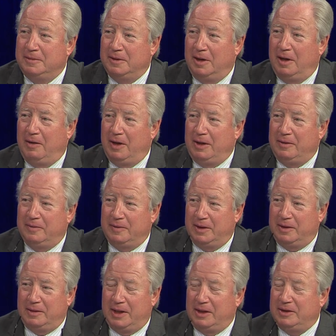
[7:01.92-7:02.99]
All right.
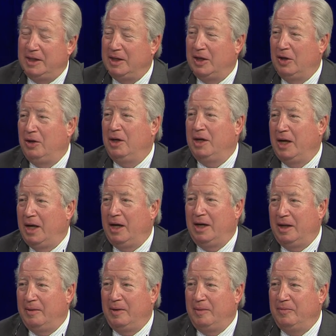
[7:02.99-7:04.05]
Well, I'll take a look at it.
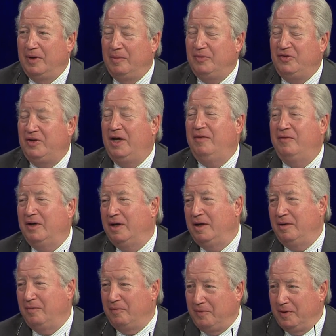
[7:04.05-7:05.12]
I'm, yeah. I'm saving it
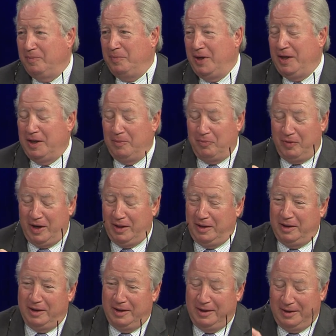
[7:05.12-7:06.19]
with bated breath.
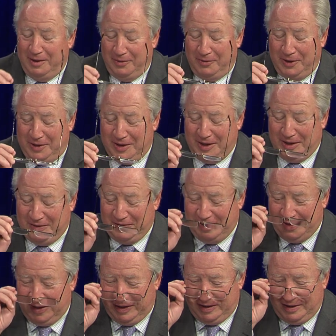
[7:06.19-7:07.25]
What can I
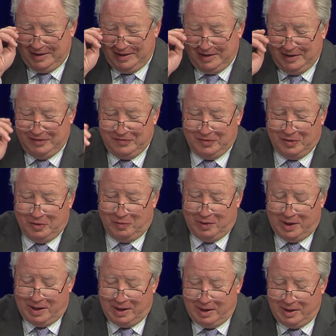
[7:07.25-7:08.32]
tell you? So,
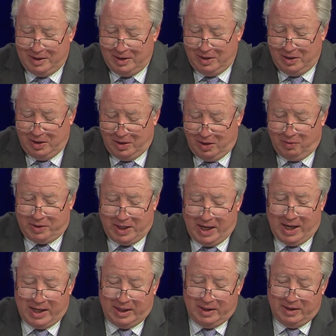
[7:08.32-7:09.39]
uh,
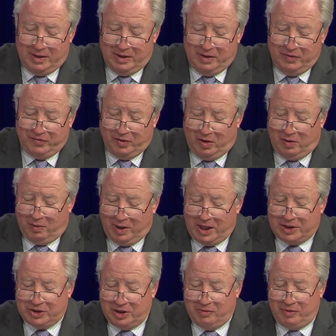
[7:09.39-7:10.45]
okay. So,
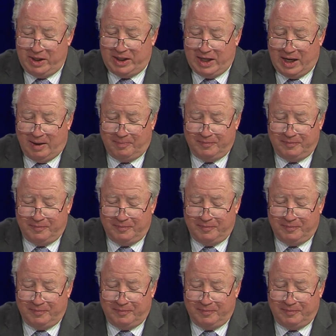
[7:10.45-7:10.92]
election recap.